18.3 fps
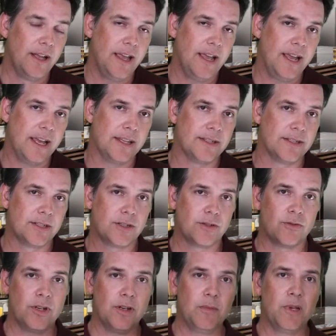and
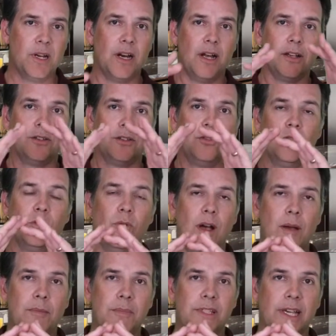stream it onto a
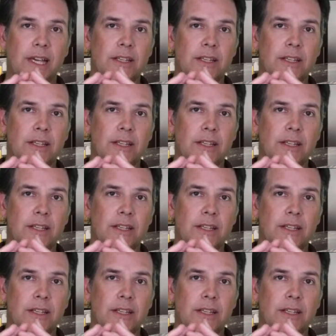website.